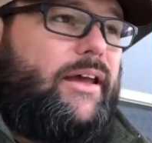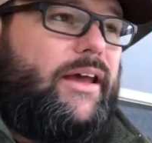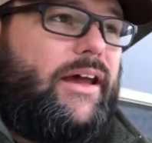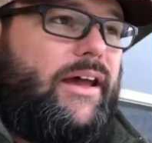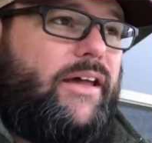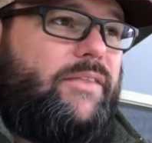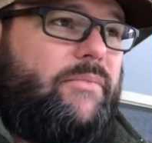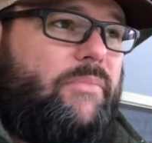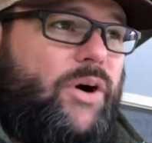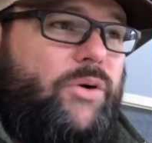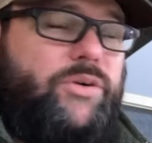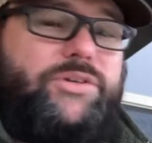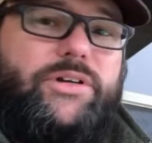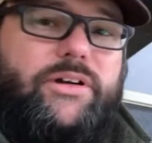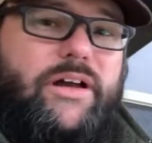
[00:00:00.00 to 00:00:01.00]
and the
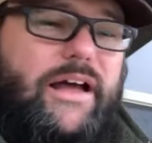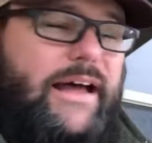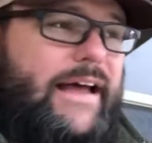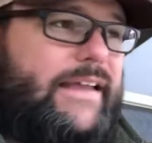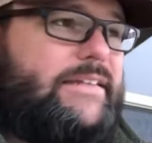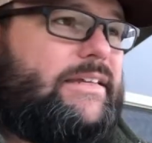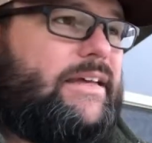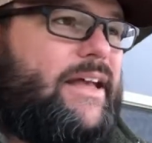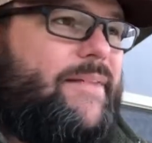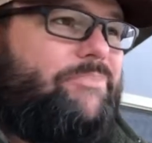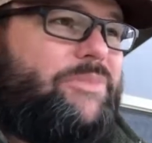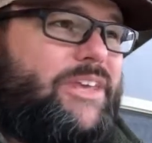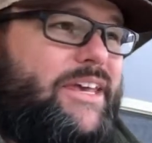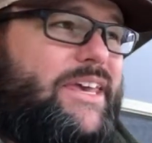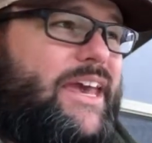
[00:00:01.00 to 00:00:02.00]
motors are hot.
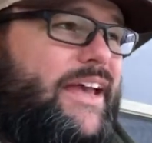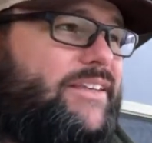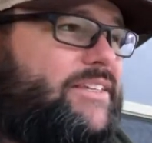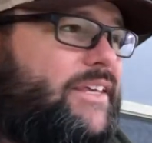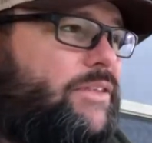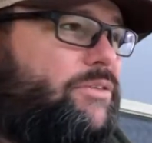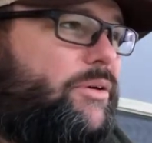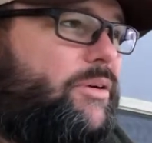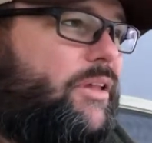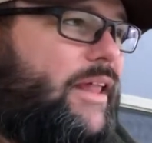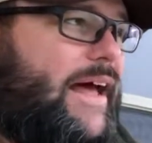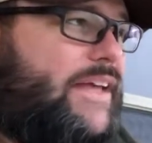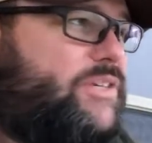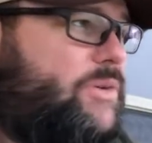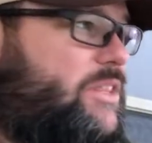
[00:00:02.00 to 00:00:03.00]
You can't see through
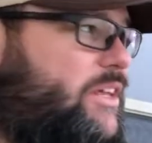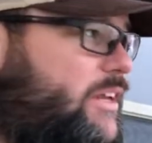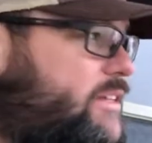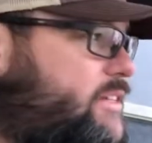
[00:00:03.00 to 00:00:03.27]
glass with it.